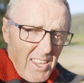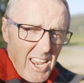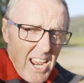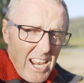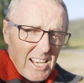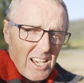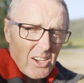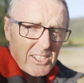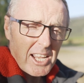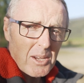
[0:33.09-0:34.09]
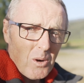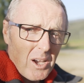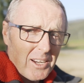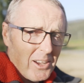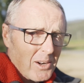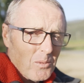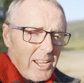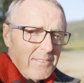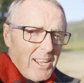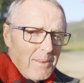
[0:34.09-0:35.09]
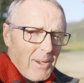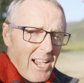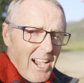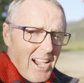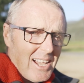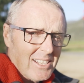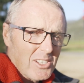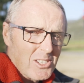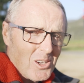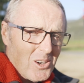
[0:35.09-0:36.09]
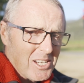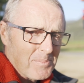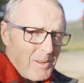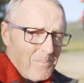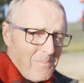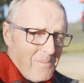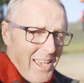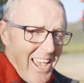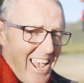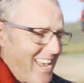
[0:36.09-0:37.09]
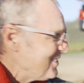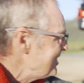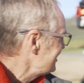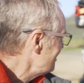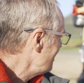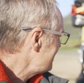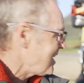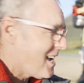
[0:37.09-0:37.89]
And I tell you what, I don't know what you've done Baja Designs, but man, these lights